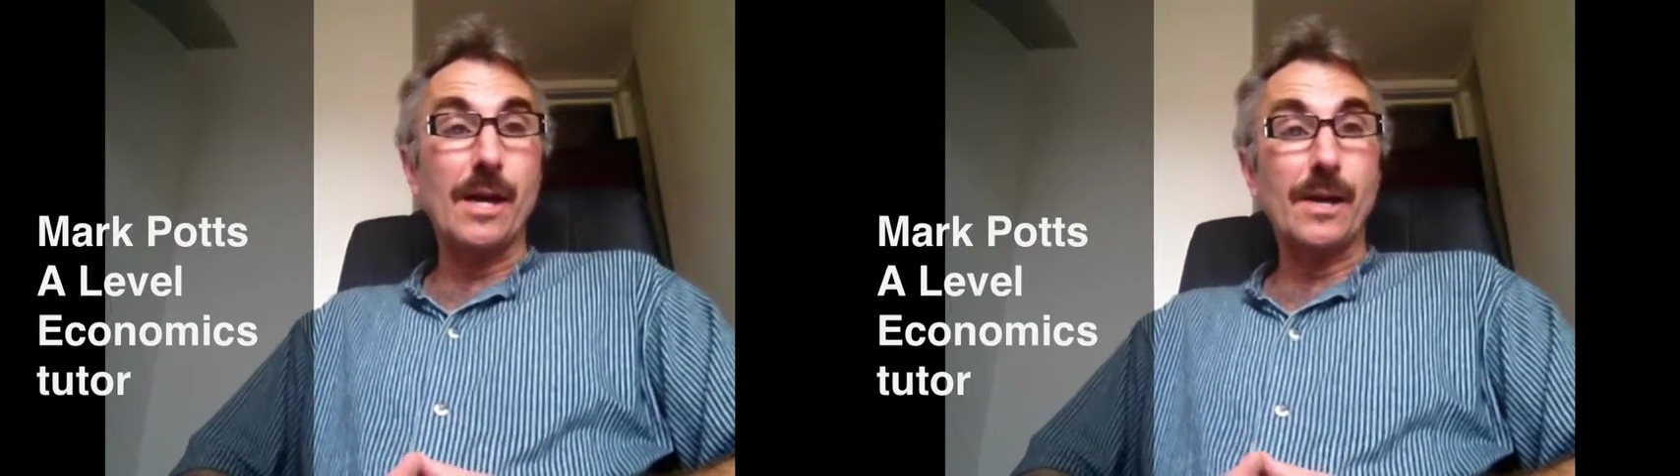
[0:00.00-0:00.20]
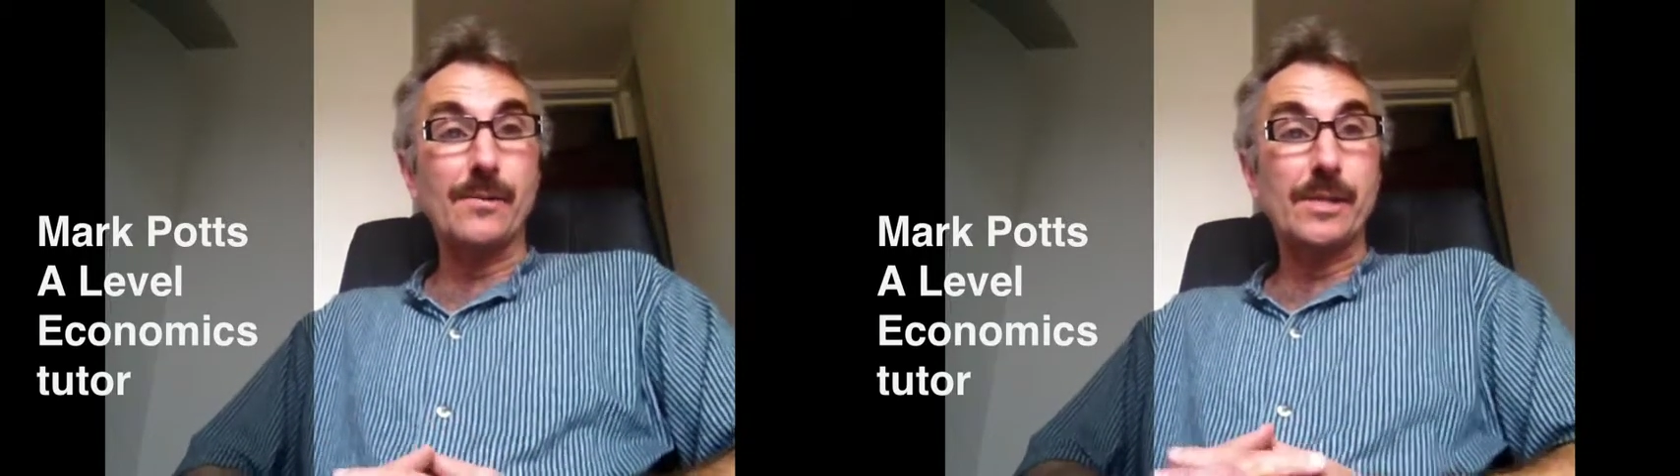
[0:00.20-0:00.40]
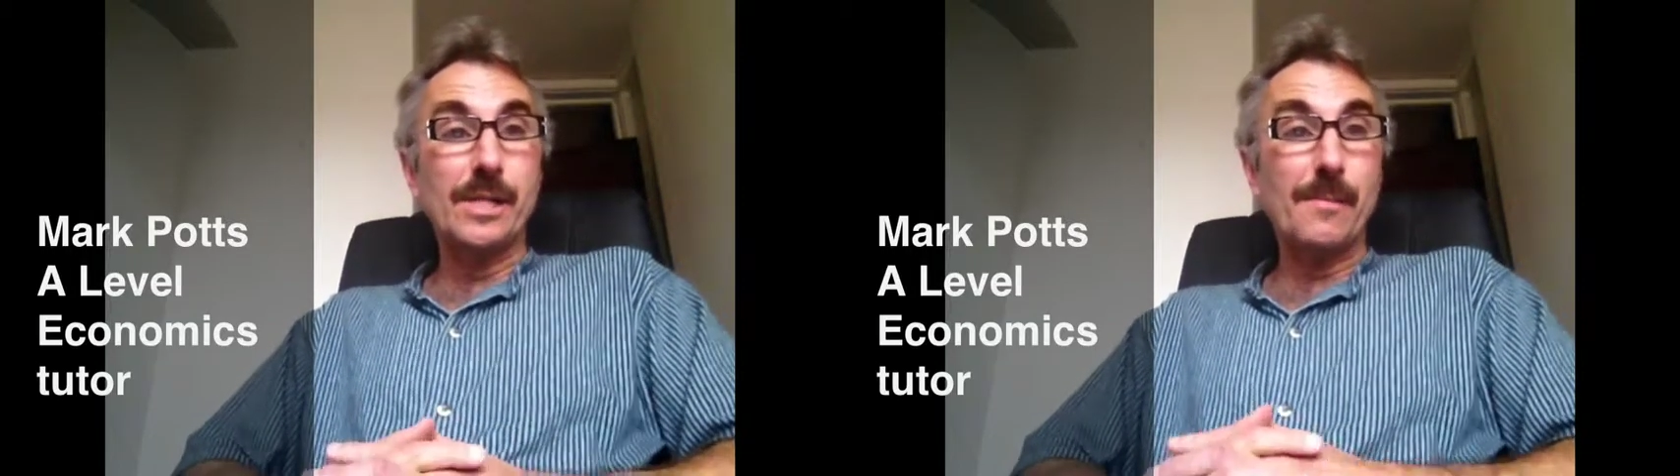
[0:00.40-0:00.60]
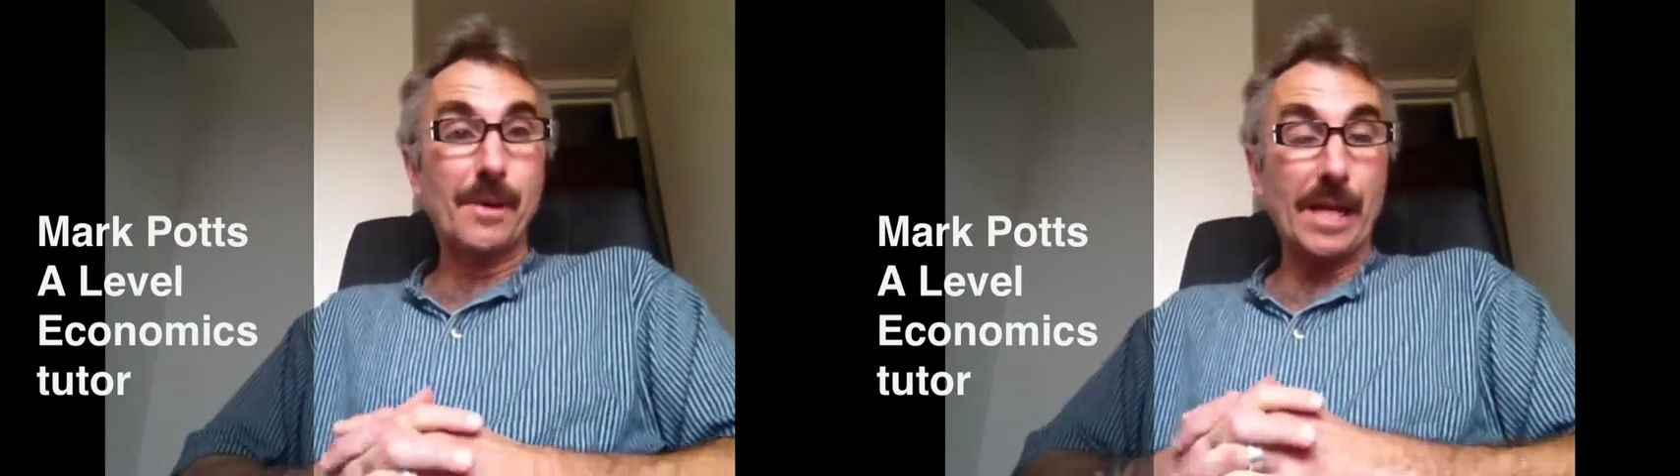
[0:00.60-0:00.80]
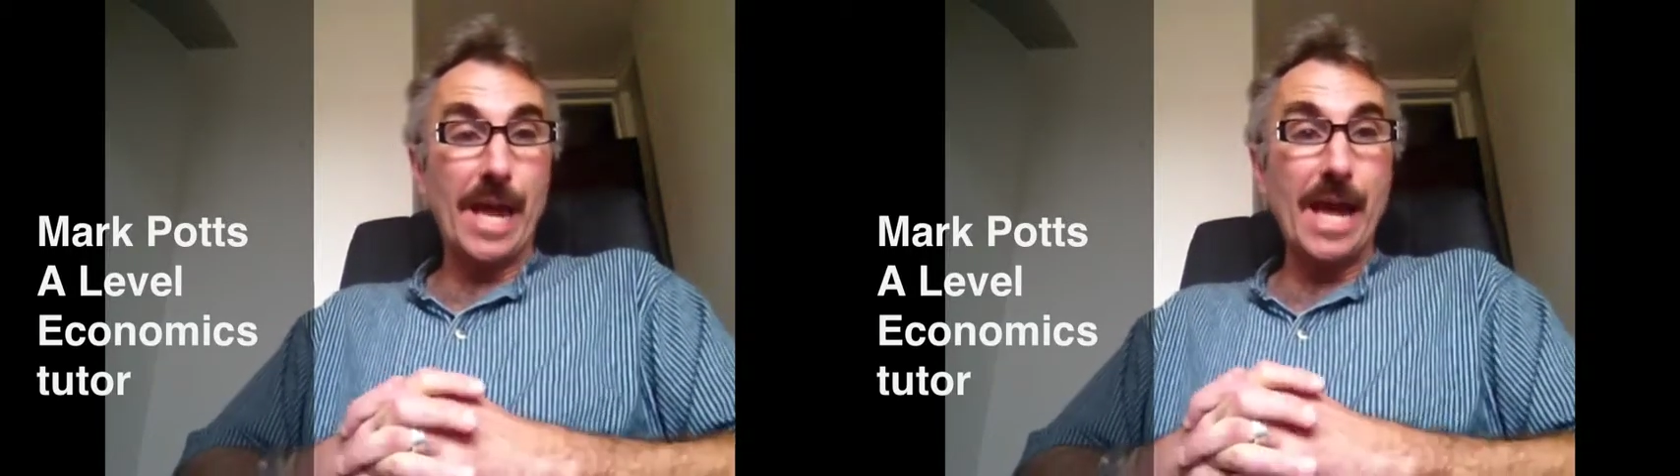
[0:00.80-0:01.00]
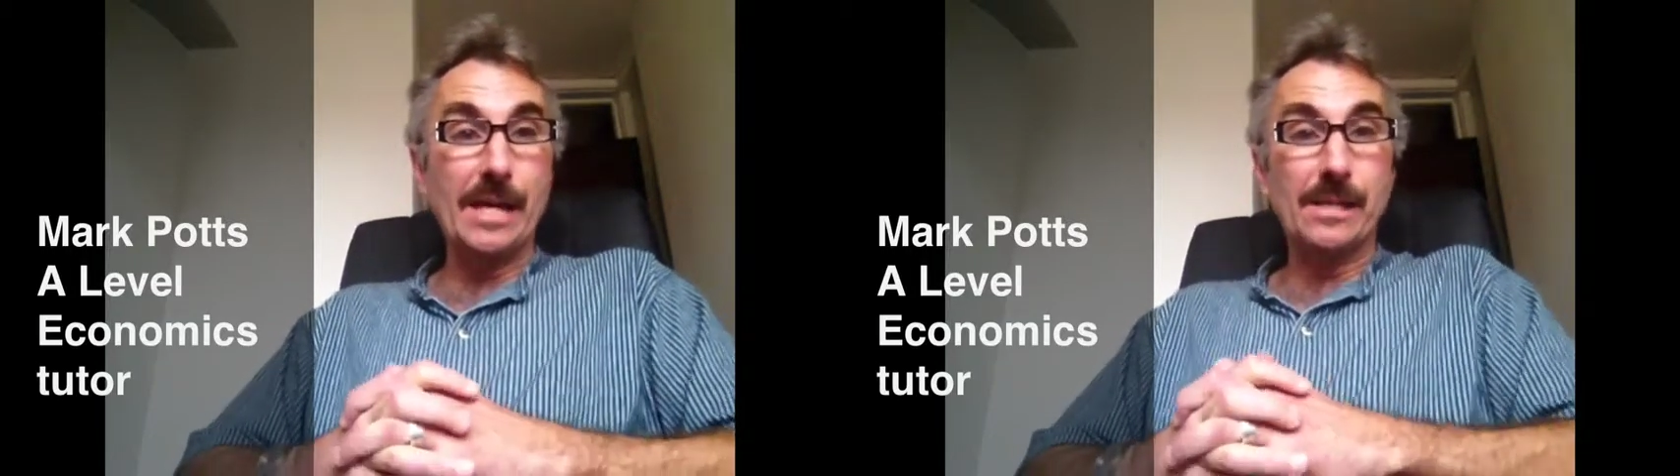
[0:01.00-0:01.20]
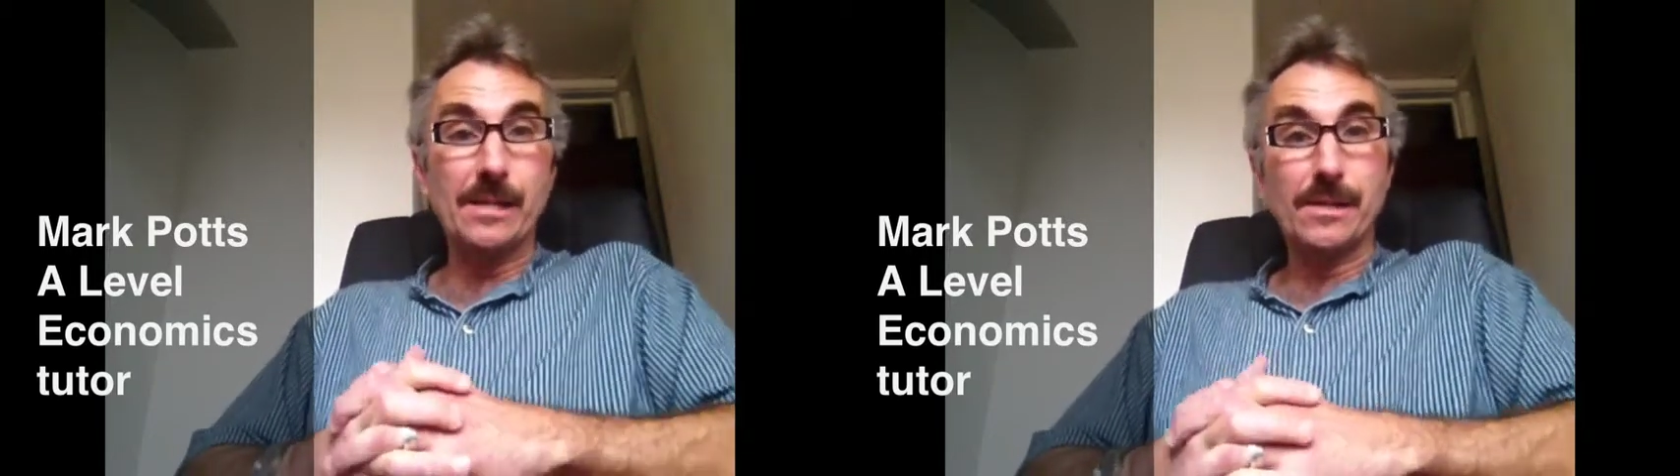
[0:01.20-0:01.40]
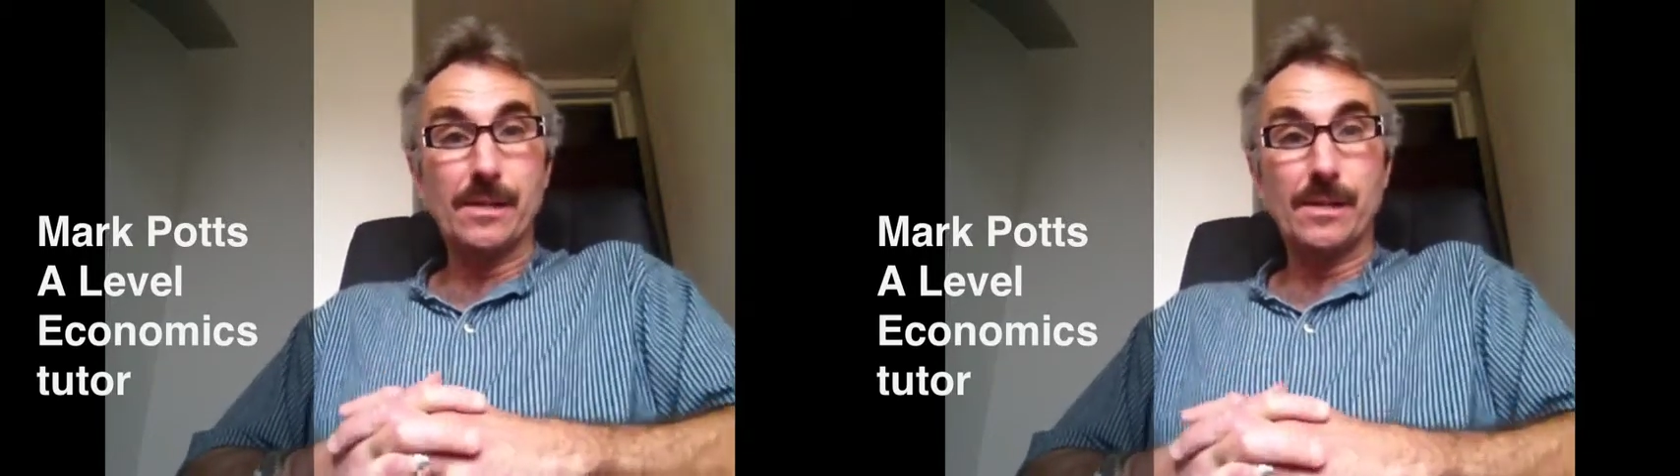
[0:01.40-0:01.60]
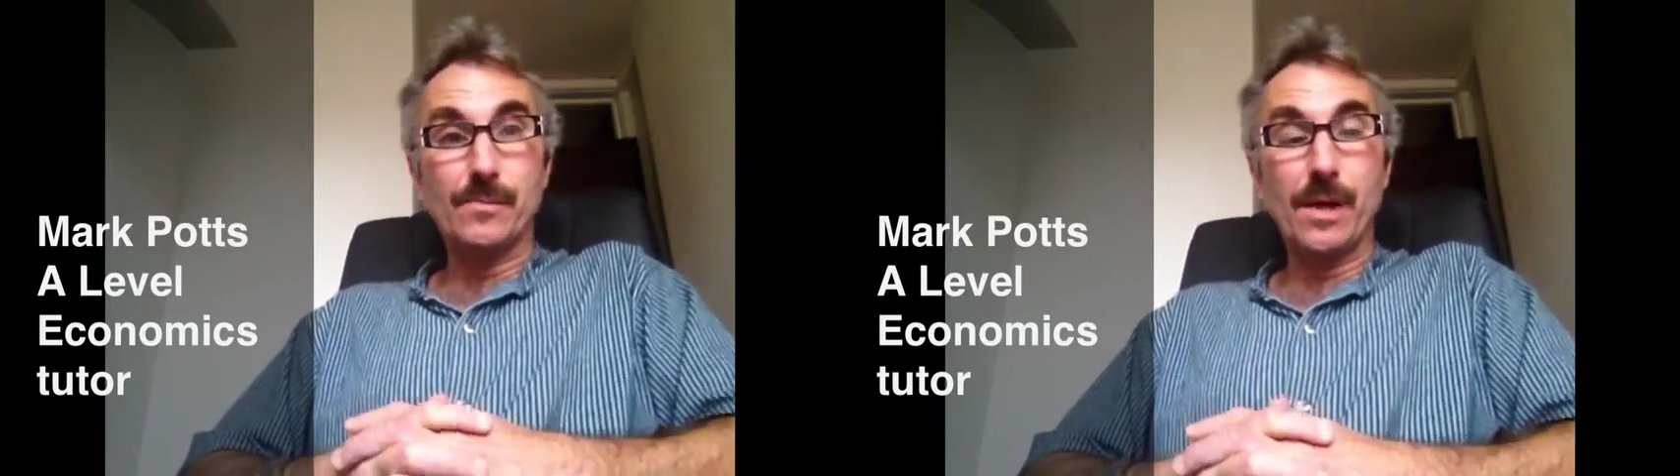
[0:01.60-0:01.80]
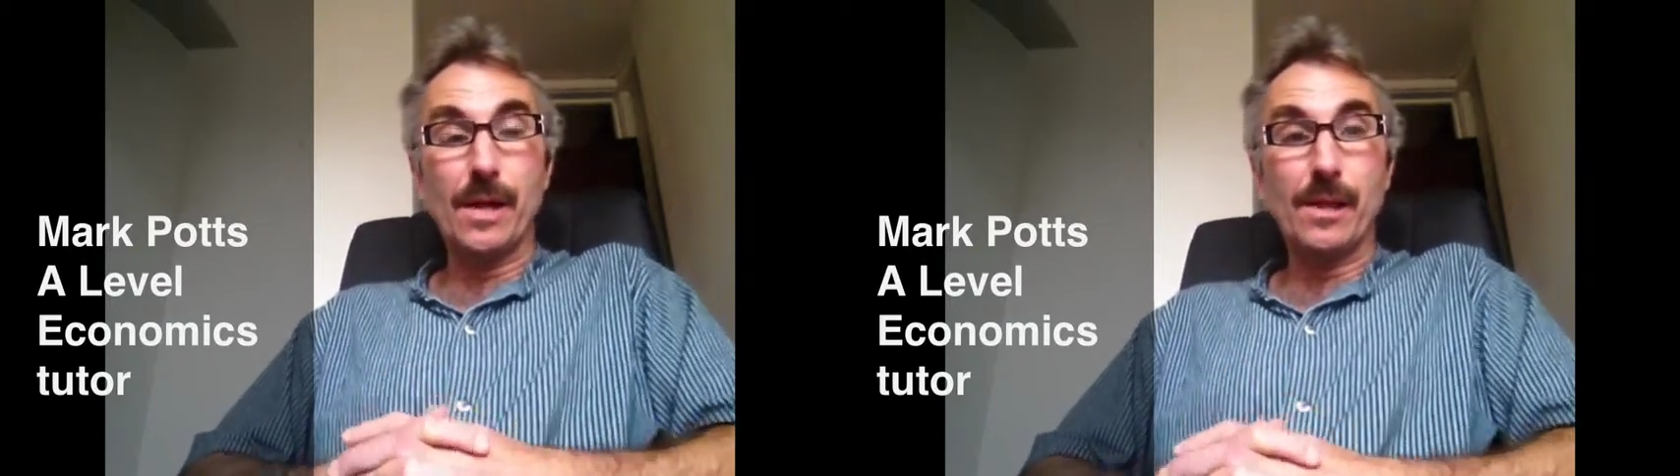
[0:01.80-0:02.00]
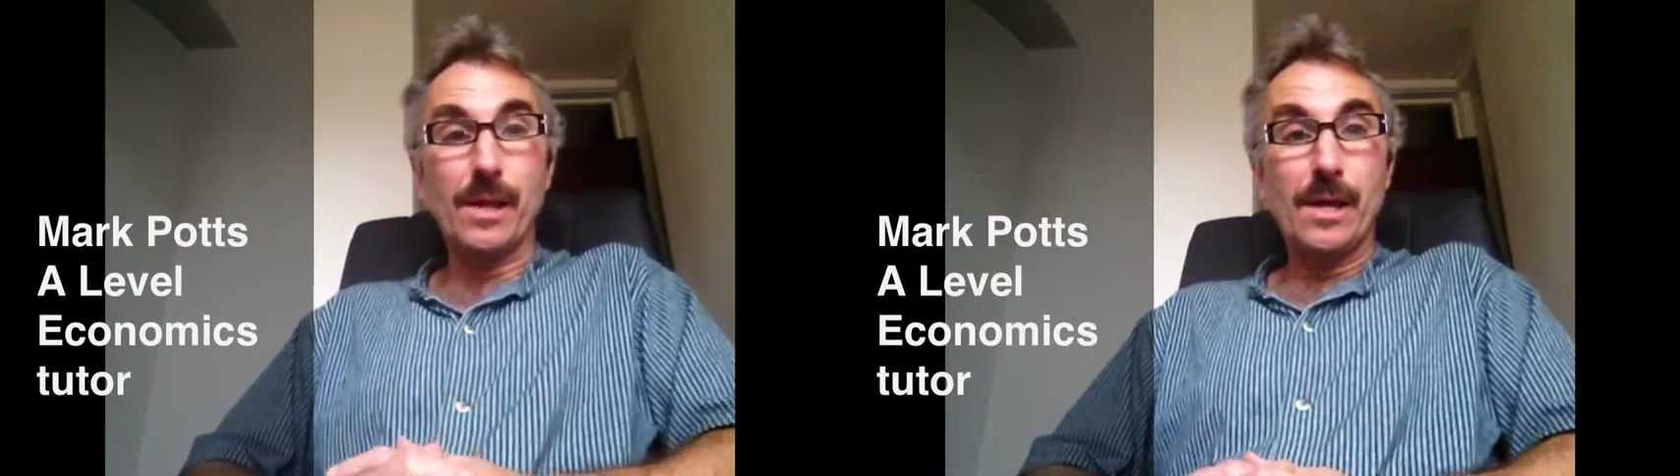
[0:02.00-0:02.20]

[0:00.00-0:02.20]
I was deputy head as well.